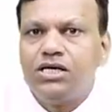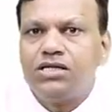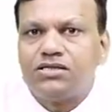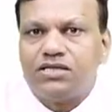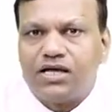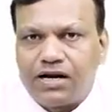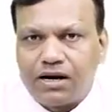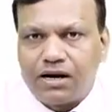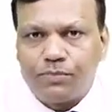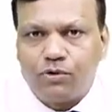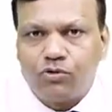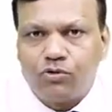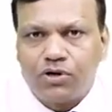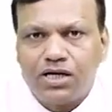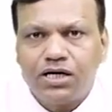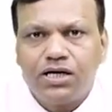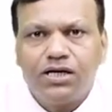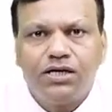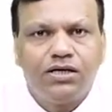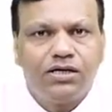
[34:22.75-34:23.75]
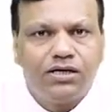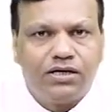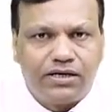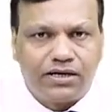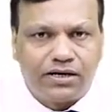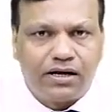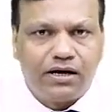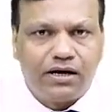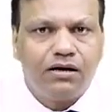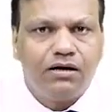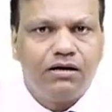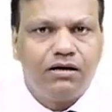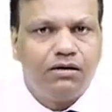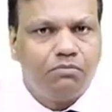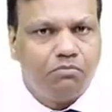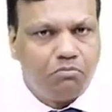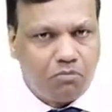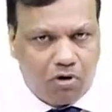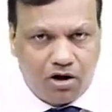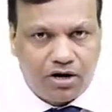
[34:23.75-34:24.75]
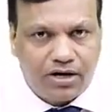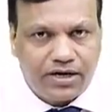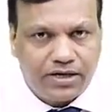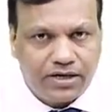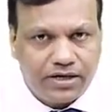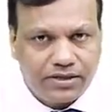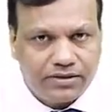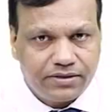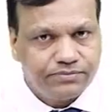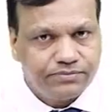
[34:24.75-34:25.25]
therapeutic drug monitoring.